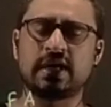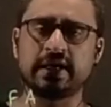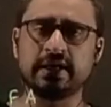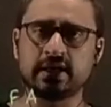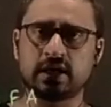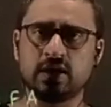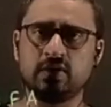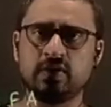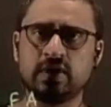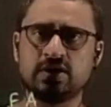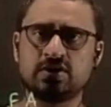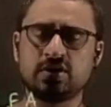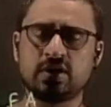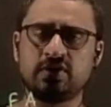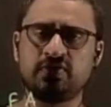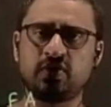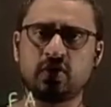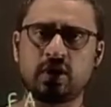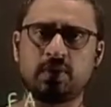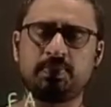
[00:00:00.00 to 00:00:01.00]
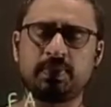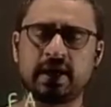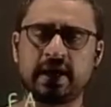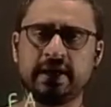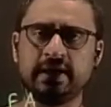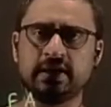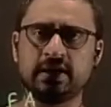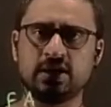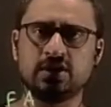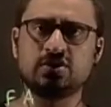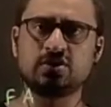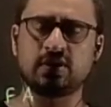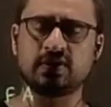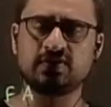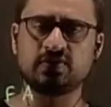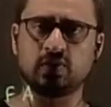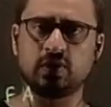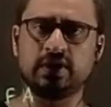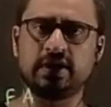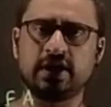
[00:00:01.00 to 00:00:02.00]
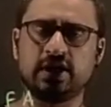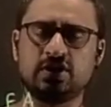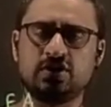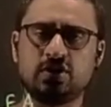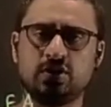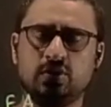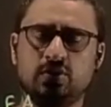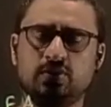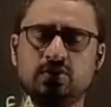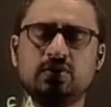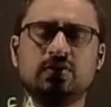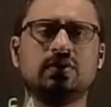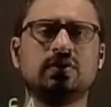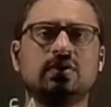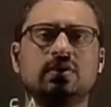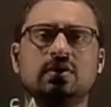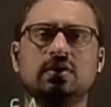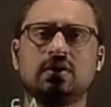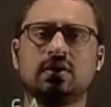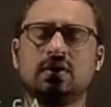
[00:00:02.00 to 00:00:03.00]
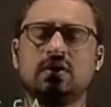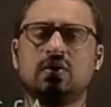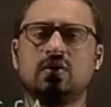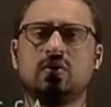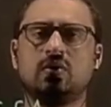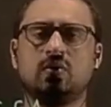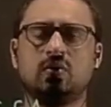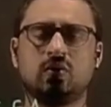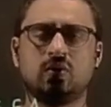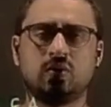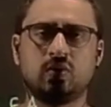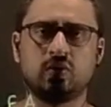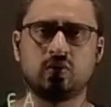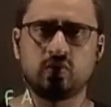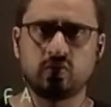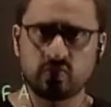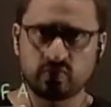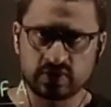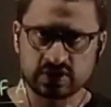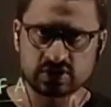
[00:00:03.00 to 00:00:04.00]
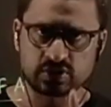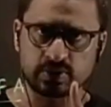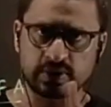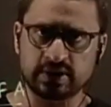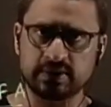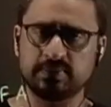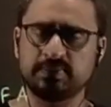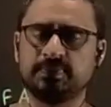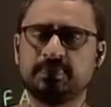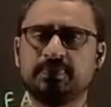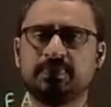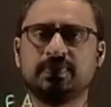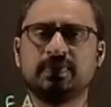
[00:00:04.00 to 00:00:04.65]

Sign convention for applying Kirchhoff's voltage law. First one.